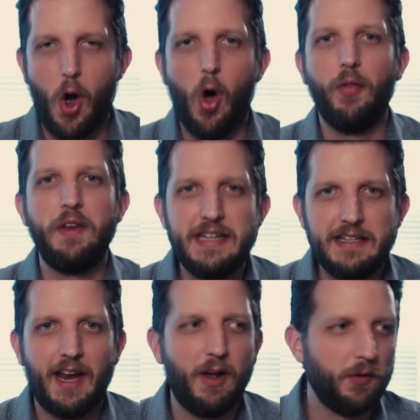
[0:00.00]
all the
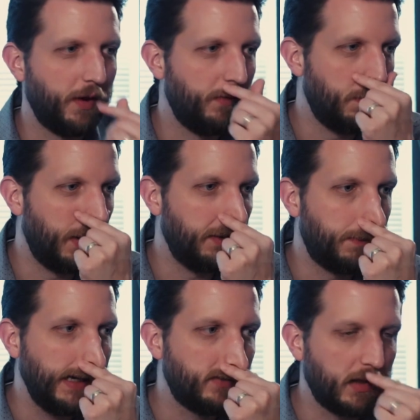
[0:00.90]
details of it,
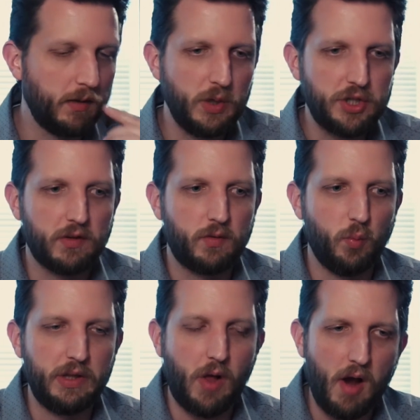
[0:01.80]
but basically
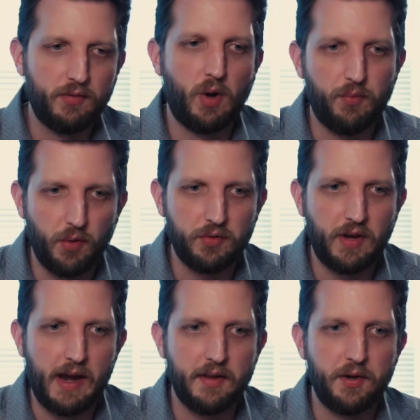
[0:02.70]
we lost our
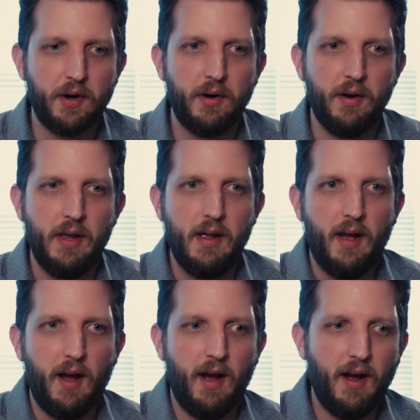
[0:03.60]
first editor
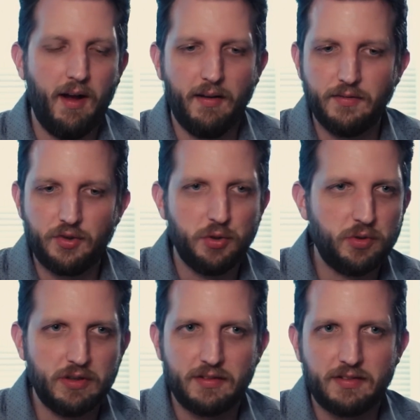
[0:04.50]

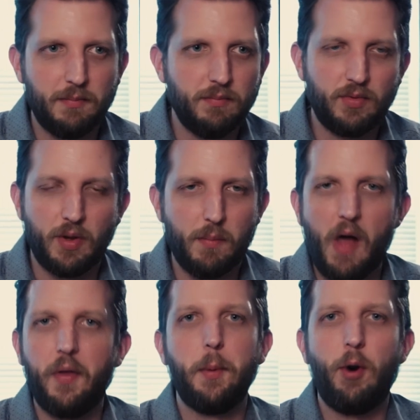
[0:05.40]
due to some
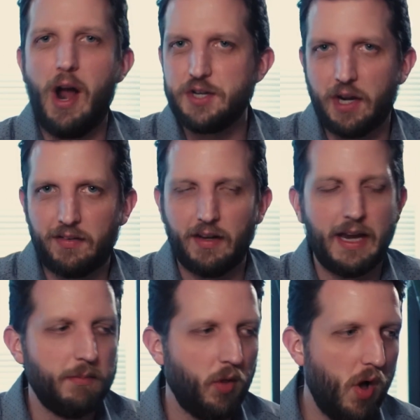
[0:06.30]
other projects that
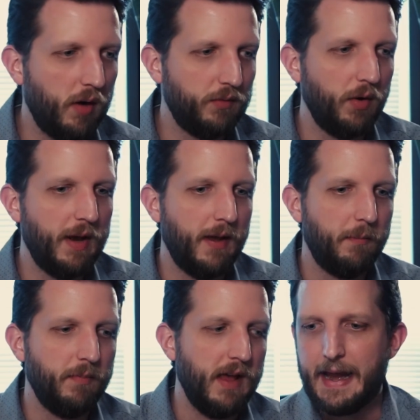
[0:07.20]
came along for
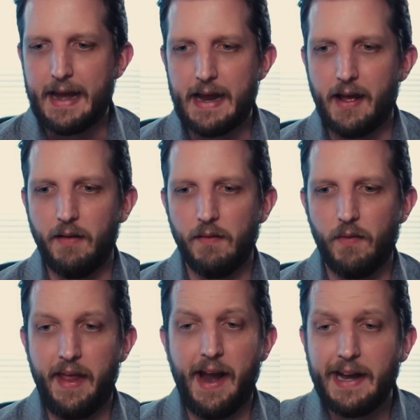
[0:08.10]
him.
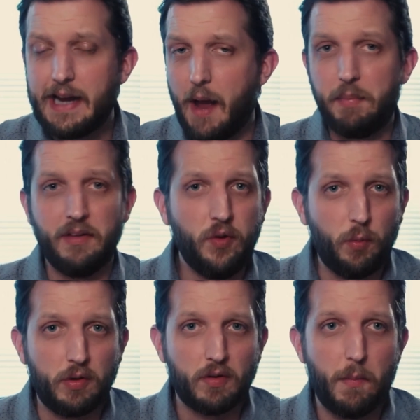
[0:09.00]
And then I got busy
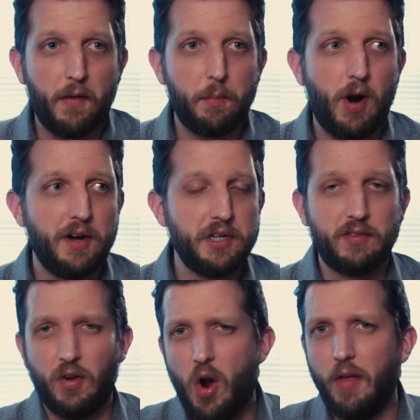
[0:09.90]
with some other
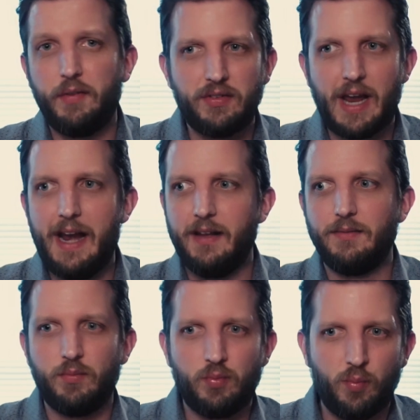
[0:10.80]
projects and all of us kind
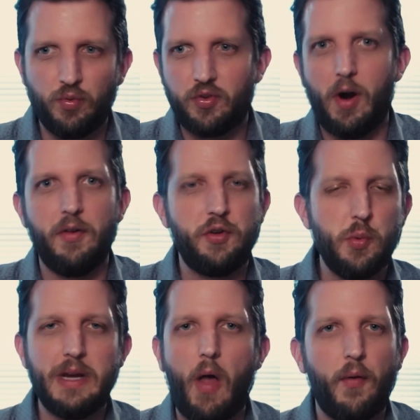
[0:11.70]
of started
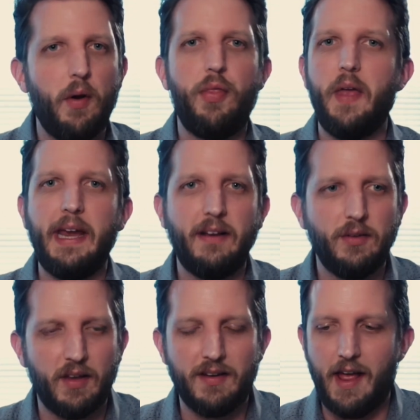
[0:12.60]
doing other
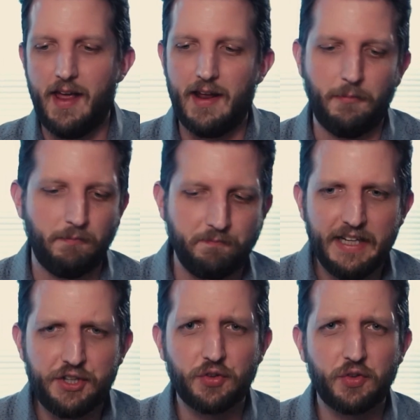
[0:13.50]
things and
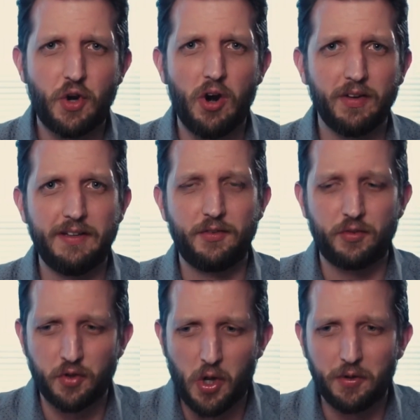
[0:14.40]
it just
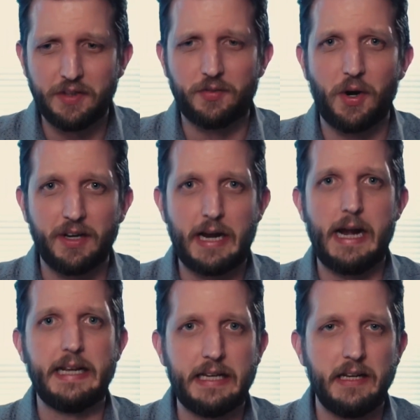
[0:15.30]
slowly started
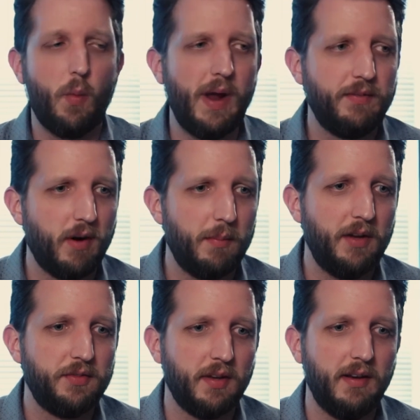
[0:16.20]
kind of getting away from
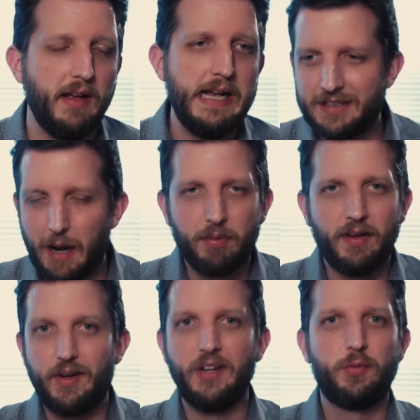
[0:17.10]
us. And a
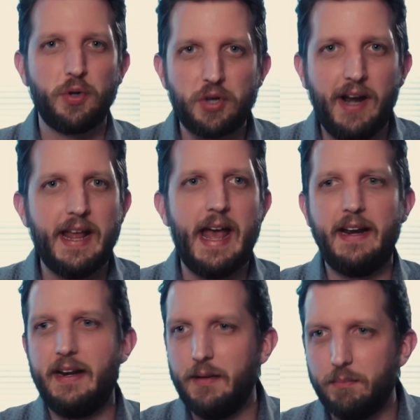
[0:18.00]
couple of us were trying to
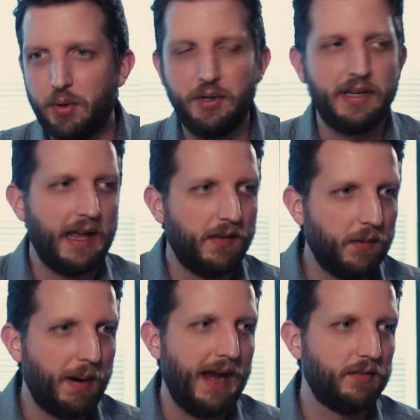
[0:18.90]
edit it and put it
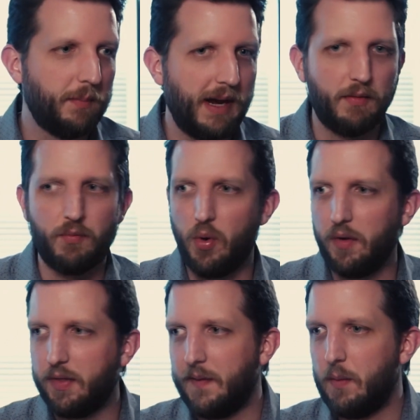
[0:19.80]
together and pass it back and
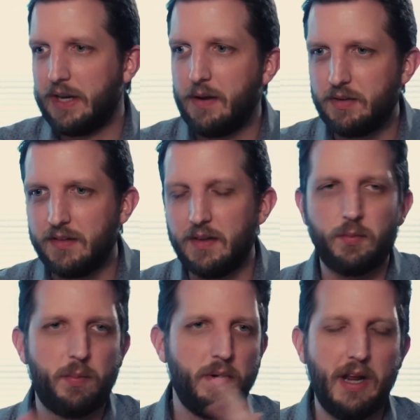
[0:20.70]
forth. And then we gave it to
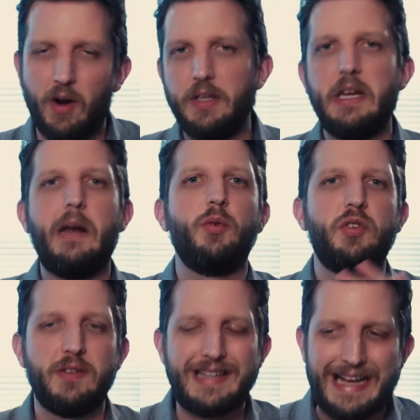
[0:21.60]
this, you know, it
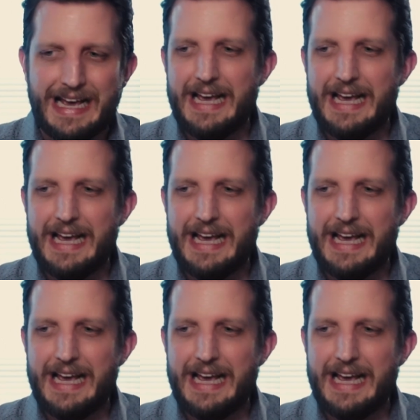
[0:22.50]
was just